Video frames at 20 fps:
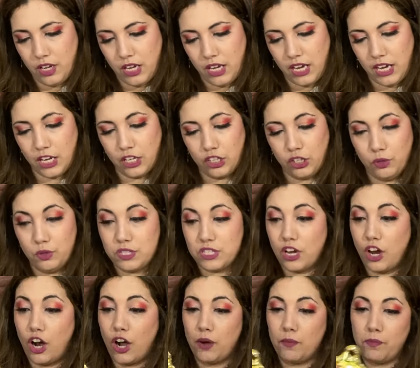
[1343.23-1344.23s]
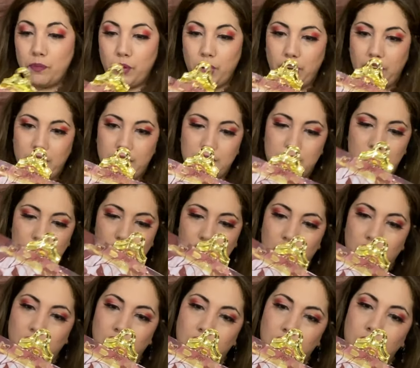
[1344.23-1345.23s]
Includes art brand.
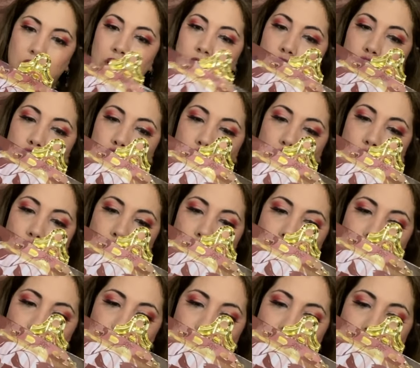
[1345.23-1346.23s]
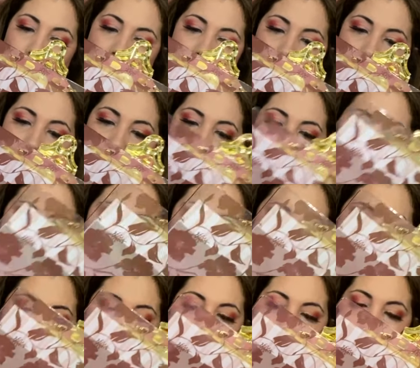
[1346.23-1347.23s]
She turned her cans
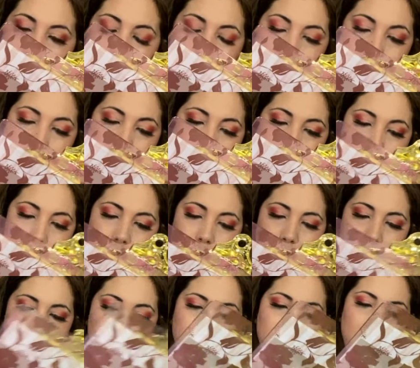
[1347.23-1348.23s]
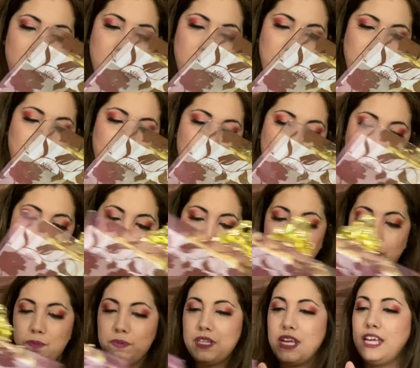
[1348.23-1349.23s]
into cans and her
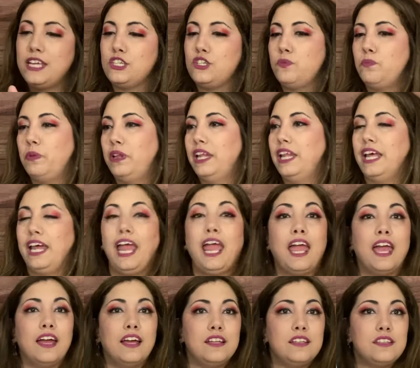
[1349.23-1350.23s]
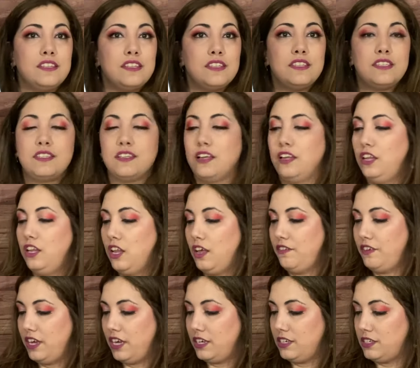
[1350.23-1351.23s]
dreams into plans. Love
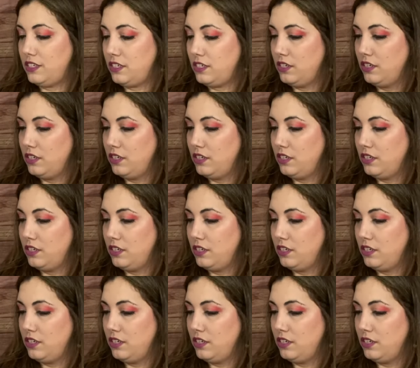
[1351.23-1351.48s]
it.